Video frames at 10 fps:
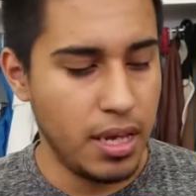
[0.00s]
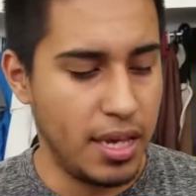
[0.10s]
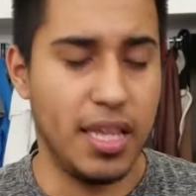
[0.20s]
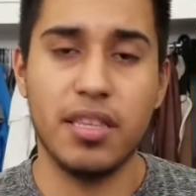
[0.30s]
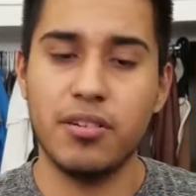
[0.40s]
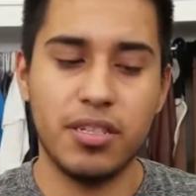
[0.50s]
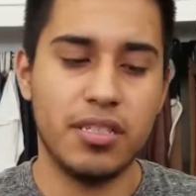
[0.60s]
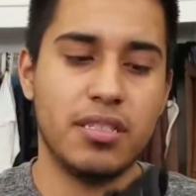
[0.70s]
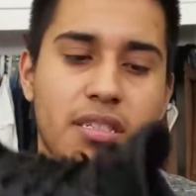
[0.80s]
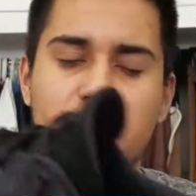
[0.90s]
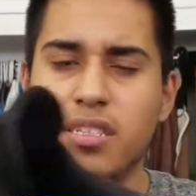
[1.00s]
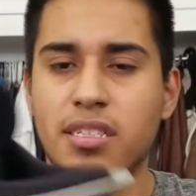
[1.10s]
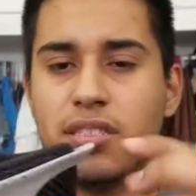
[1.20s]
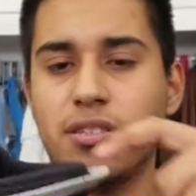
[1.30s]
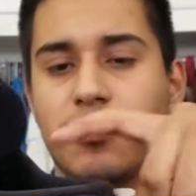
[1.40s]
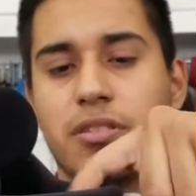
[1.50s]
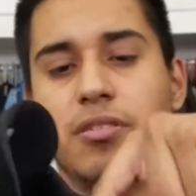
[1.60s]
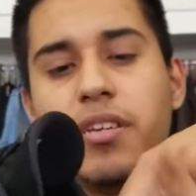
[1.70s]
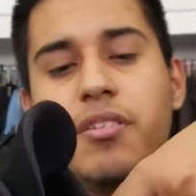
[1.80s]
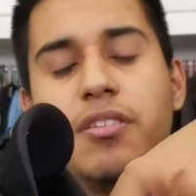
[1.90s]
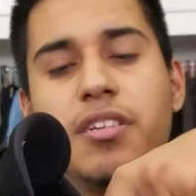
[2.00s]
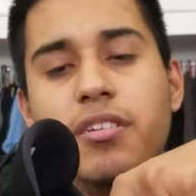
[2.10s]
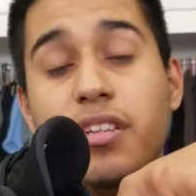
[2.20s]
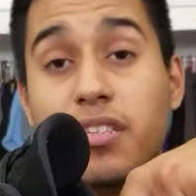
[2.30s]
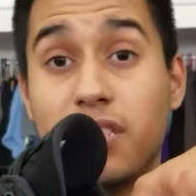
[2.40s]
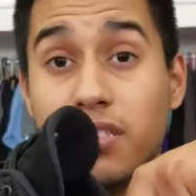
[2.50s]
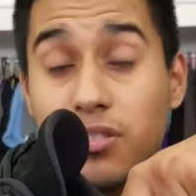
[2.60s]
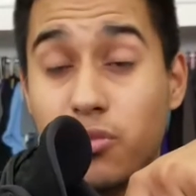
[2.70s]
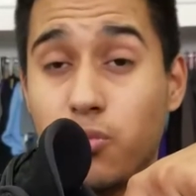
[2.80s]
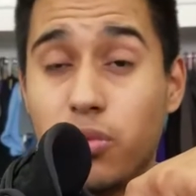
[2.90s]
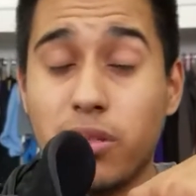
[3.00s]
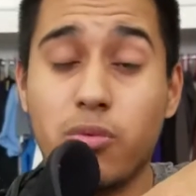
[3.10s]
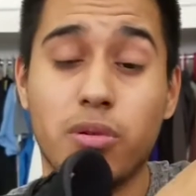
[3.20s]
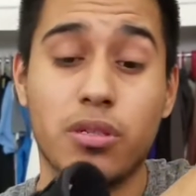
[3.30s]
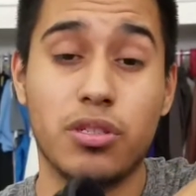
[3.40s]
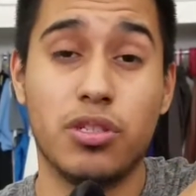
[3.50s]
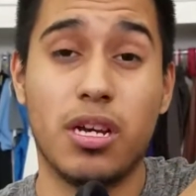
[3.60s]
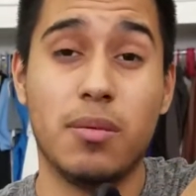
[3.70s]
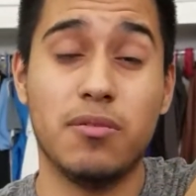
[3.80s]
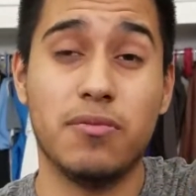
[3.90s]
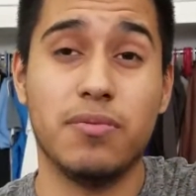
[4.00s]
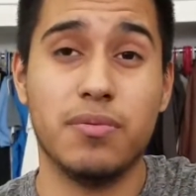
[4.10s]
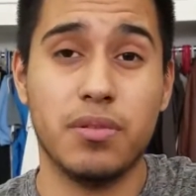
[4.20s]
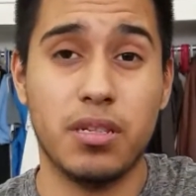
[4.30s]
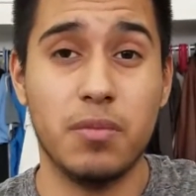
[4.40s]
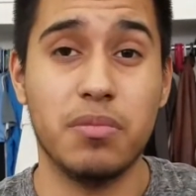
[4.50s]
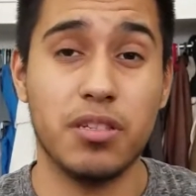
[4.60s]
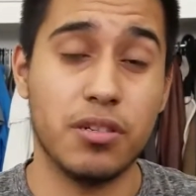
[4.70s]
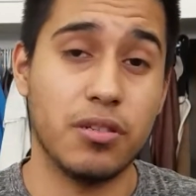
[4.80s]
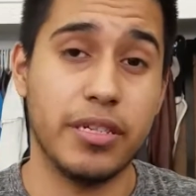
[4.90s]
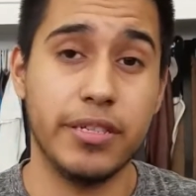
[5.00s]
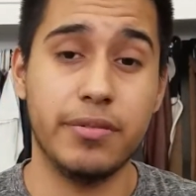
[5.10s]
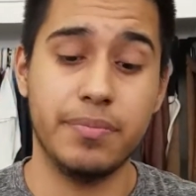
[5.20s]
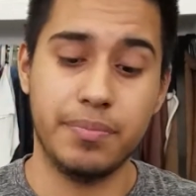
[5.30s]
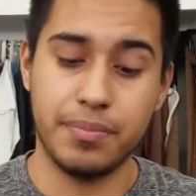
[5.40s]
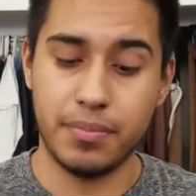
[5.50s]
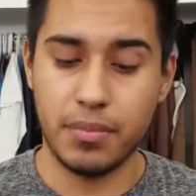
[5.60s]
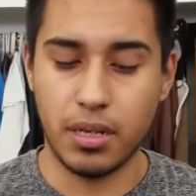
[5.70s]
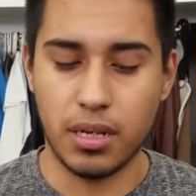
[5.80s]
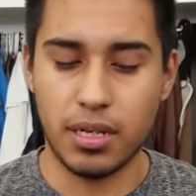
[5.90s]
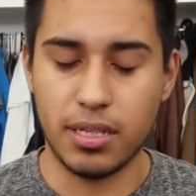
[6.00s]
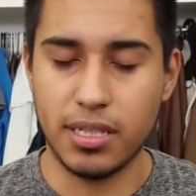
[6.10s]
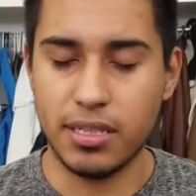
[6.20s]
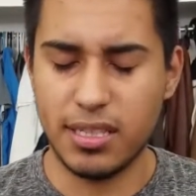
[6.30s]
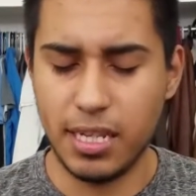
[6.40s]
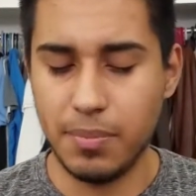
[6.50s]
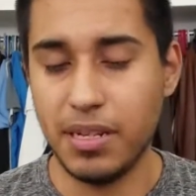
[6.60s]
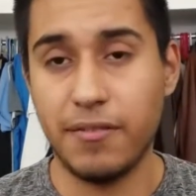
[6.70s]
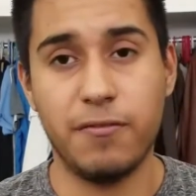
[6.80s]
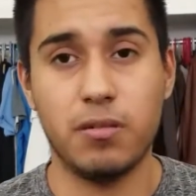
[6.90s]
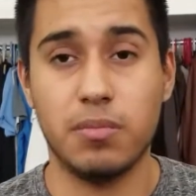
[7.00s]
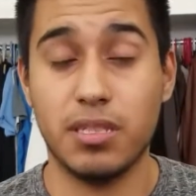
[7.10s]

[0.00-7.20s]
And there is an internal heel counter here that does do a really good job of cupping your heel, keeping it from